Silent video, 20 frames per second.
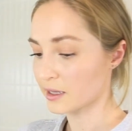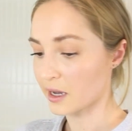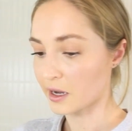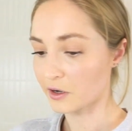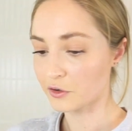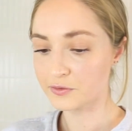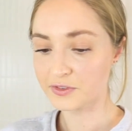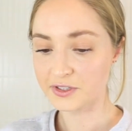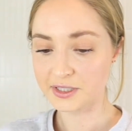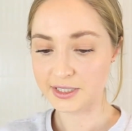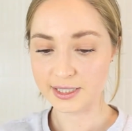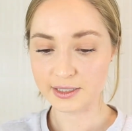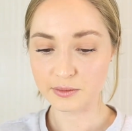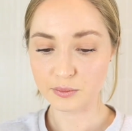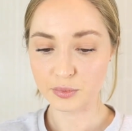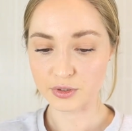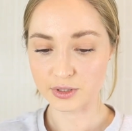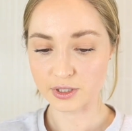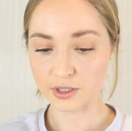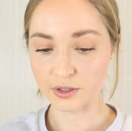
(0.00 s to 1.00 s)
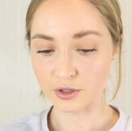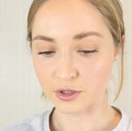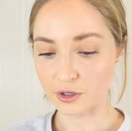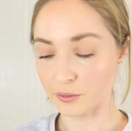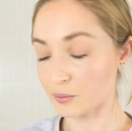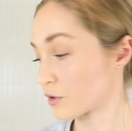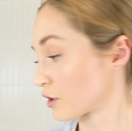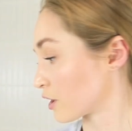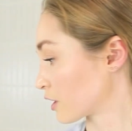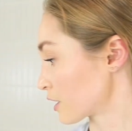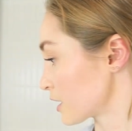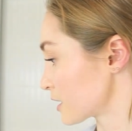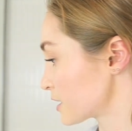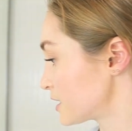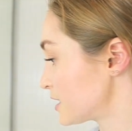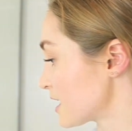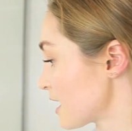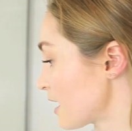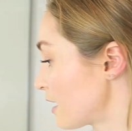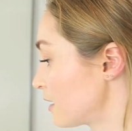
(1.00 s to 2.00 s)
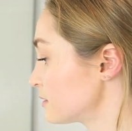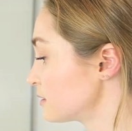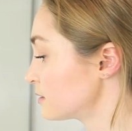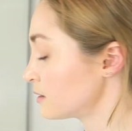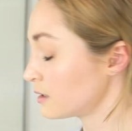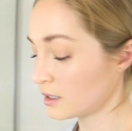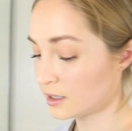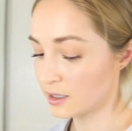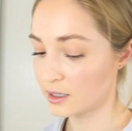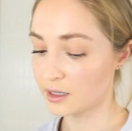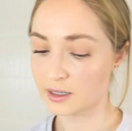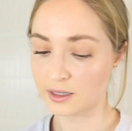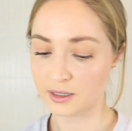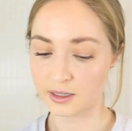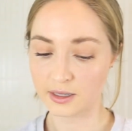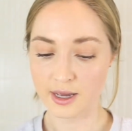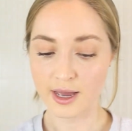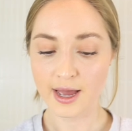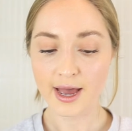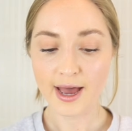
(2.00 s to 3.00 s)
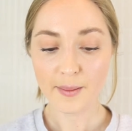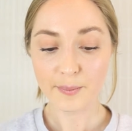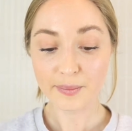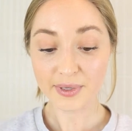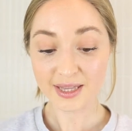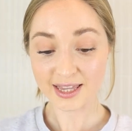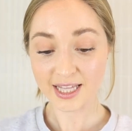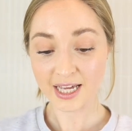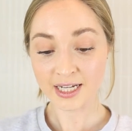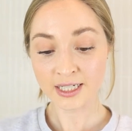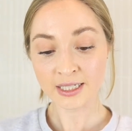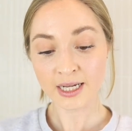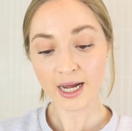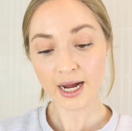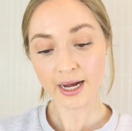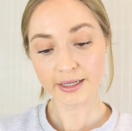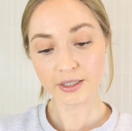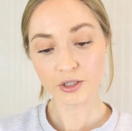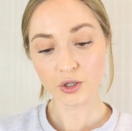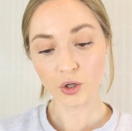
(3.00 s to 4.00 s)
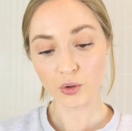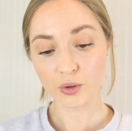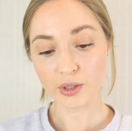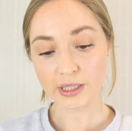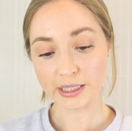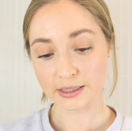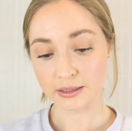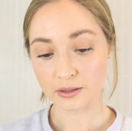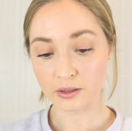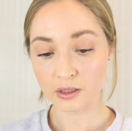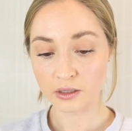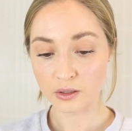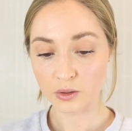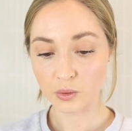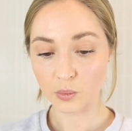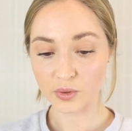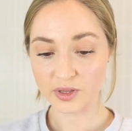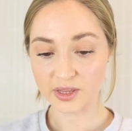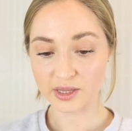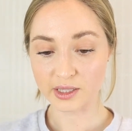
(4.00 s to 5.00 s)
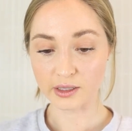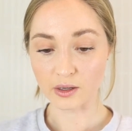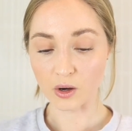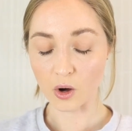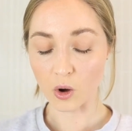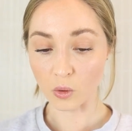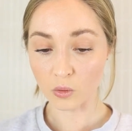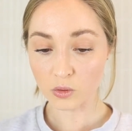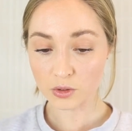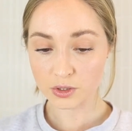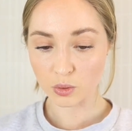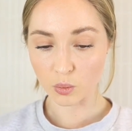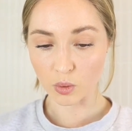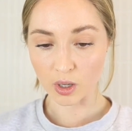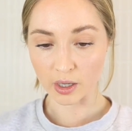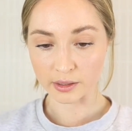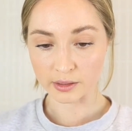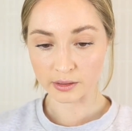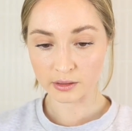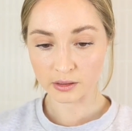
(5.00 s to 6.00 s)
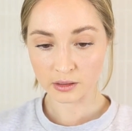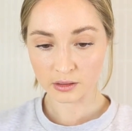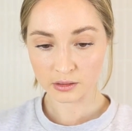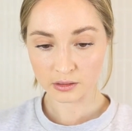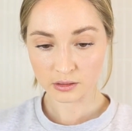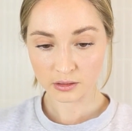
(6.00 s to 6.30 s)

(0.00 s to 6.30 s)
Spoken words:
that obviously puts a lot of product down, but then I go in with the old one,